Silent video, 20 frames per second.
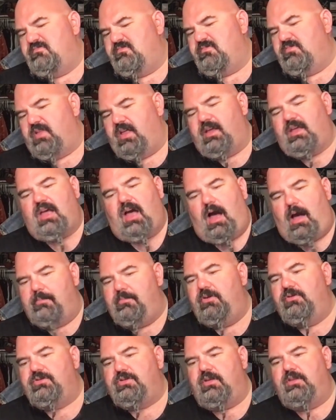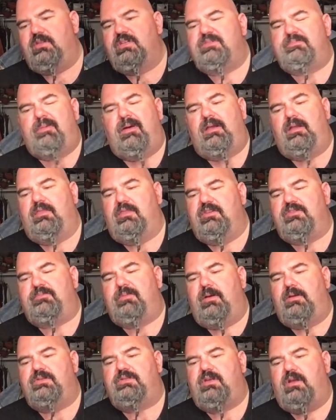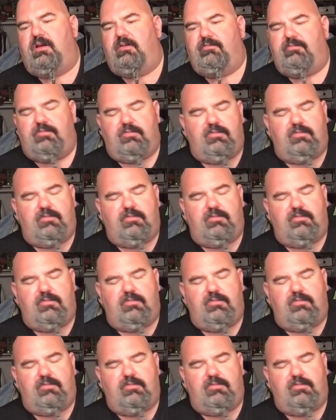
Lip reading: Like, I'm using this bait and this bait instead of